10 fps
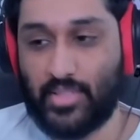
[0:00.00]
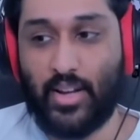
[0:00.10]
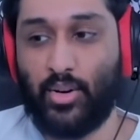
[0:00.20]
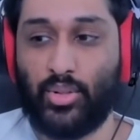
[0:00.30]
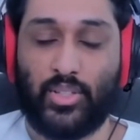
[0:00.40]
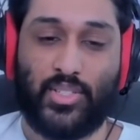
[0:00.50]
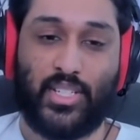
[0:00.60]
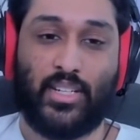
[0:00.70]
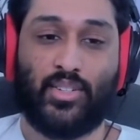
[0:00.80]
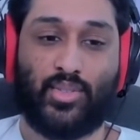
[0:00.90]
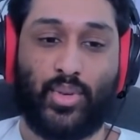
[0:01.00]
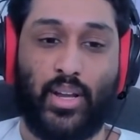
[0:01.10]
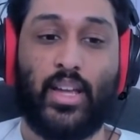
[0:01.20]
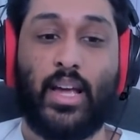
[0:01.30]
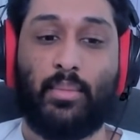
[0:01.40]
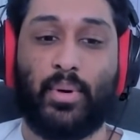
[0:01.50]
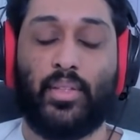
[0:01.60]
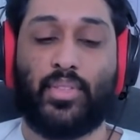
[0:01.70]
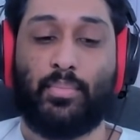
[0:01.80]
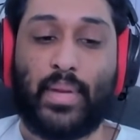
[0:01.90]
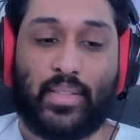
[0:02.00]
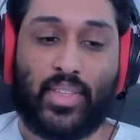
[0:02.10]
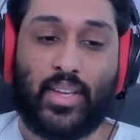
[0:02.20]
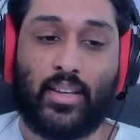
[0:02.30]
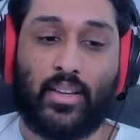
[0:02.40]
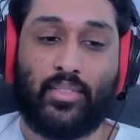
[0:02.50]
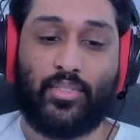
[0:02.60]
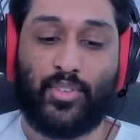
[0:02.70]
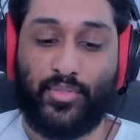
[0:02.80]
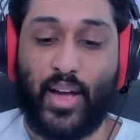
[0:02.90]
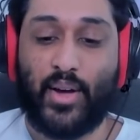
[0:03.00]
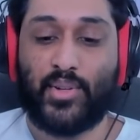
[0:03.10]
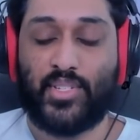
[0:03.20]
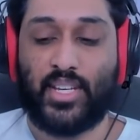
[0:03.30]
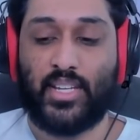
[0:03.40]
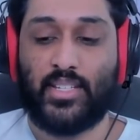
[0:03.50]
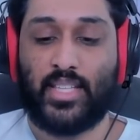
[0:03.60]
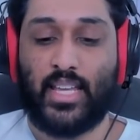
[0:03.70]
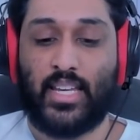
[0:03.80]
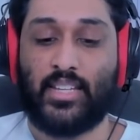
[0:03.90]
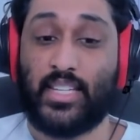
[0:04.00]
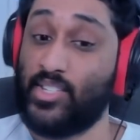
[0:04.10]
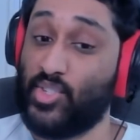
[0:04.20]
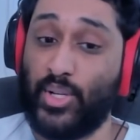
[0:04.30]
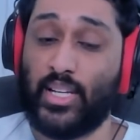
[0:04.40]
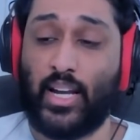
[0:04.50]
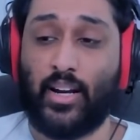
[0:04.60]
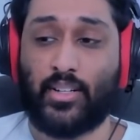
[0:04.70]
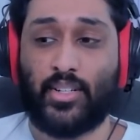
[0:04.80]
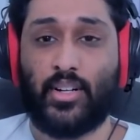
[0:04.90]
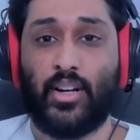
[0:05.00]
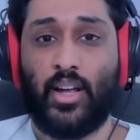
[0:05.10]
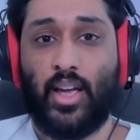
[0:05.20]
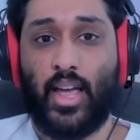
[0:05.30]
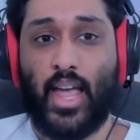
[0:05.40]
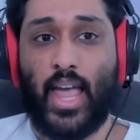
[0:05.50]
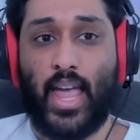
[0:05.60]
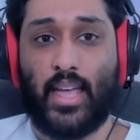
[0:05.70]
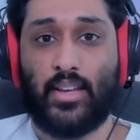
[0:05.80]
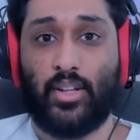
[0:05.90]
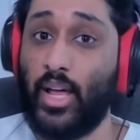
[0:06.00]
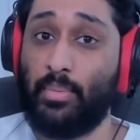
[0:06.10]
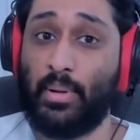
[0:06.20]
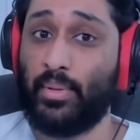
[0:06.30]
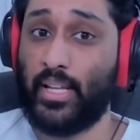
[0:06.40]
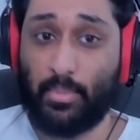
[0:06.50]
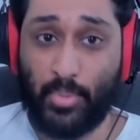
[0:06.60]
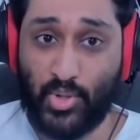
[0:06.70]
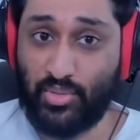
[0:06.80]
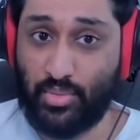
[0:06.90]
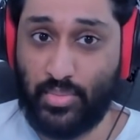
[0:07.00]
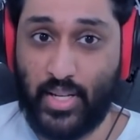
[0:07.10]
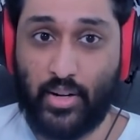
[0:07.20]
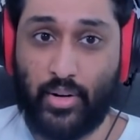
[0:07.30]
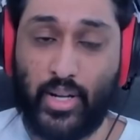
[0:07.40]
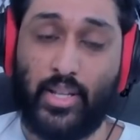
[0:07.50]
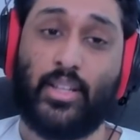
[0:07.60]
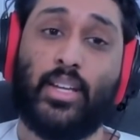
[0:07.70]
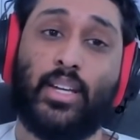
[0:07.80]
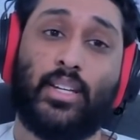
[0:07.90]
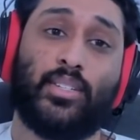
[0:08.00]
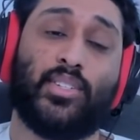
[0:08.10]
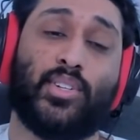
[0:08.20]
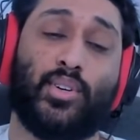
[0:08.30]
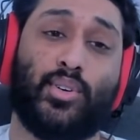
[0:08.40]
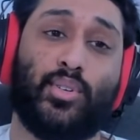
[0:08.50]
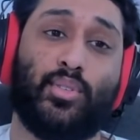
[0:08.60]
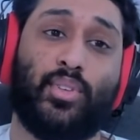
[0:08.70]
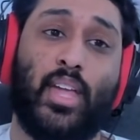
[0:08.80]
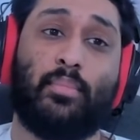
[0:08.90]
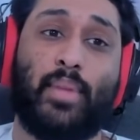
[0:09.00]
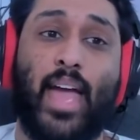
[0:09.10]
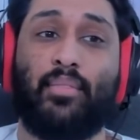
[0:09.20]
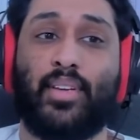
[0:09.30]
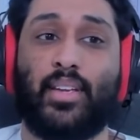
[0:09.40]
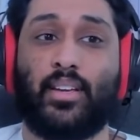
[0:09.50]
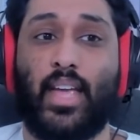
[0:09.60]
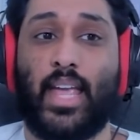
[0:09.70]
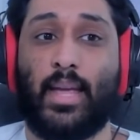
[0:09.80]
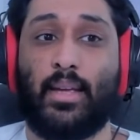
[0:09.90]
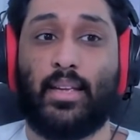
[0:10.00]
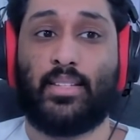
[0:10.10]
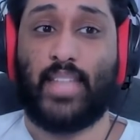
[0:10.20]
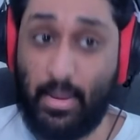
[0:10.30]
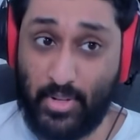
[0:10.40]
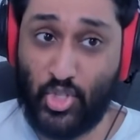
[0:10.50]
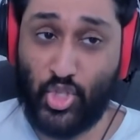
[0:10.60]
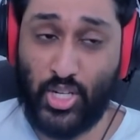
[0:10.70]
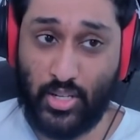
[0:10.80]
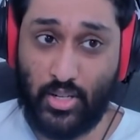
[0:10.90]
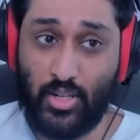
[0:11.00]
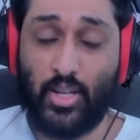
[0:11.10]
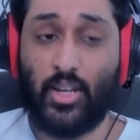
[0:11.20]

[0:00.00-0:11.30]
an old Guilty Gears, right? But the big thing for Faust is that he is a zoning character, and a lot of people like approaching from the air, right? So him having a damaging